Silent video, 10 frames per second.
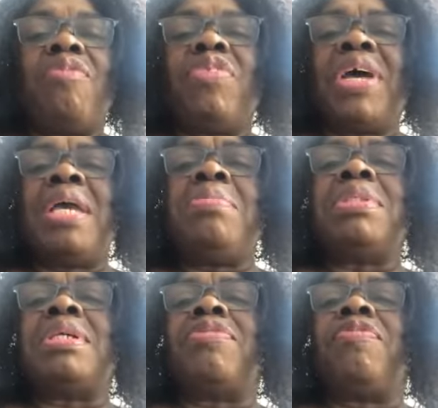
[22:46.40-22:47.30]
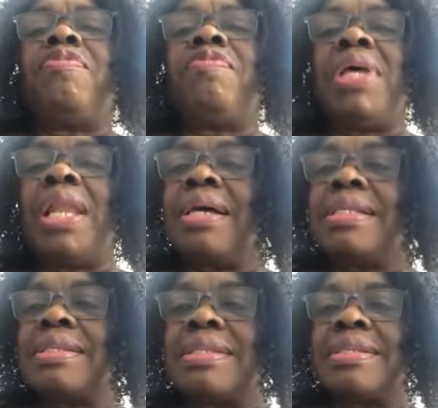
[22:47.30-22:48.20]
for him to fill
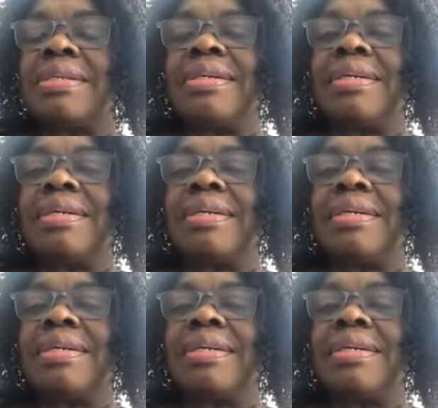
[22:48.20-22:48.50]
us.